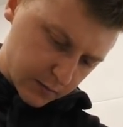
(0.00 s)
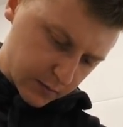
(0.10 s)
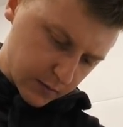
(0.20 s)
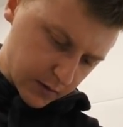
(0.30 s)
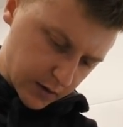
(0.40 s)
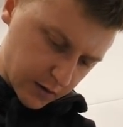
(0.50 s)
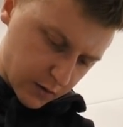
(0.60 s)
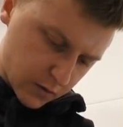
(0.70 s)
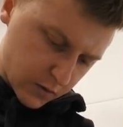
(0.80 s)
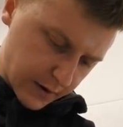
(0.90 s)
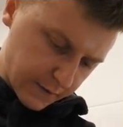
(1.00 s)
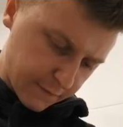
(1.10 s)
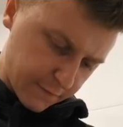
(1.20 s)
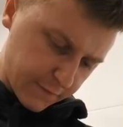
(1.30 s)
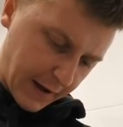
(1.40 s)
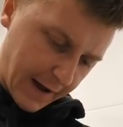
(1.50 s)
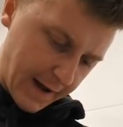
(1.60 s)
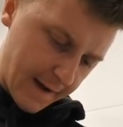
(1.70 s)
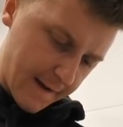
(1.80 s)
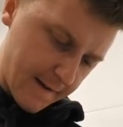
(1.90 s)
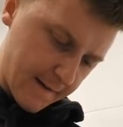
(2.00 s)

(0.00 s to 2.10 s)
we want to go quite fat.